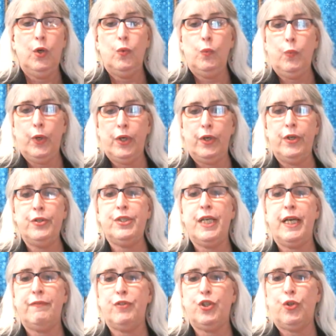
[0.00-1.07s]
Words
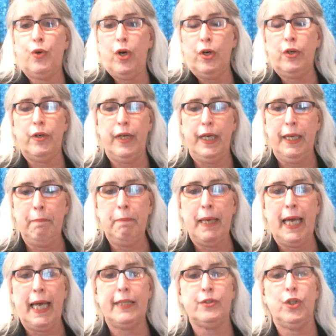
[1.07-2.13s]
have stronger
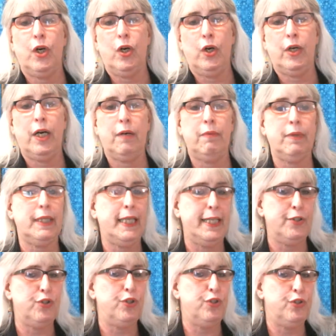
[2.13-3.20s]
impact on our
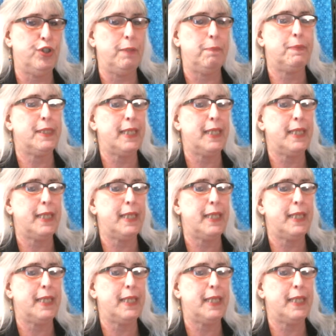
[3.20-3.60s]
relationships